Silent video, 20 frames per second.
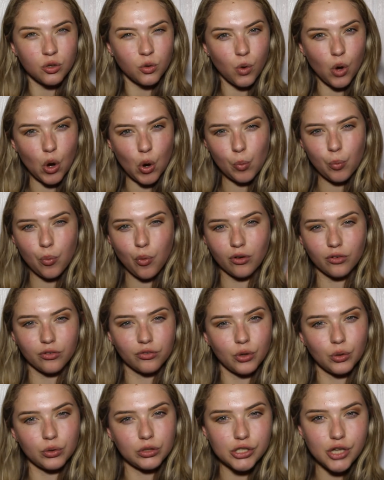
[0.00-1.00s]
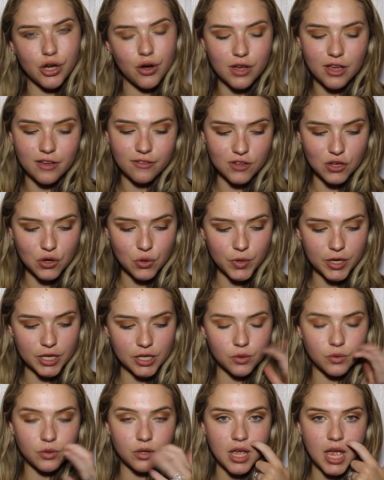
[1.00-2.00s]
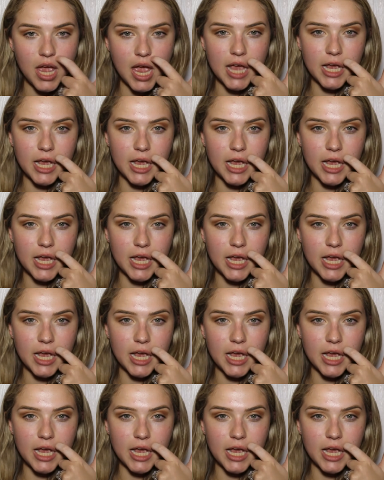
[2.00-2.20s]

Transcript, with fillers: quote portfolio if you will.